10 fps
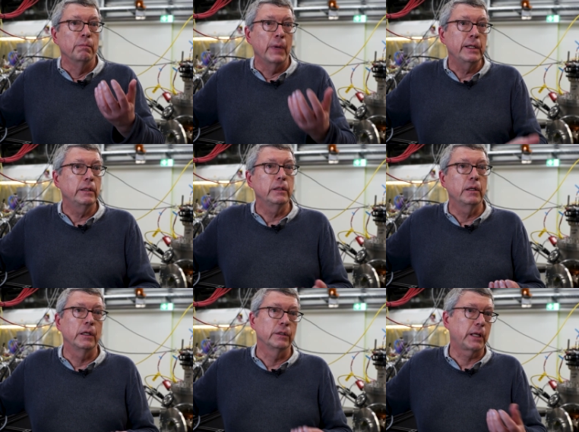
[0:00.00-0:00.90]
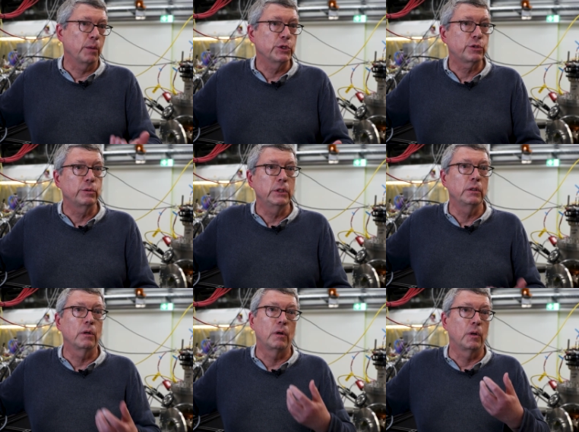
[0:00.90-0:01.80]
mainly in
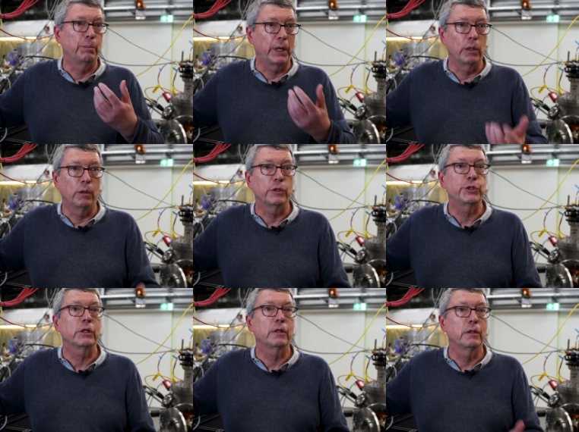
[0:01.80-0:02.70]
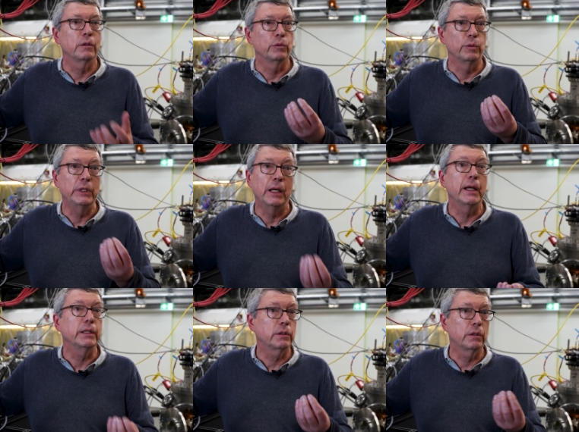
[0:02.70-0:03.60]
chemistry or biological
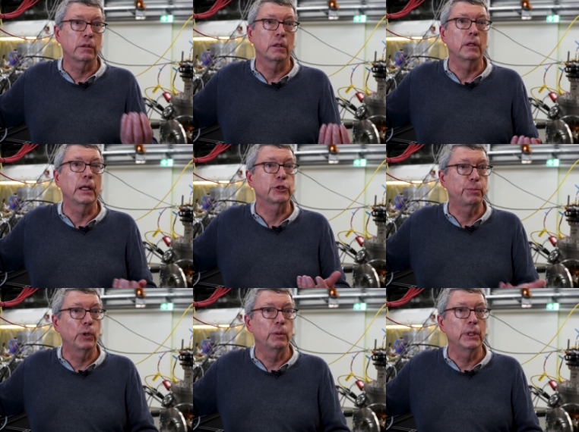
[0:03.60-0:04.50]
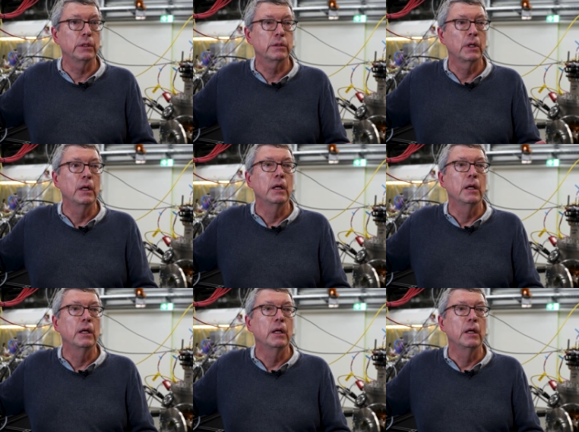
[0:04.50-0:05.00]
related experiments,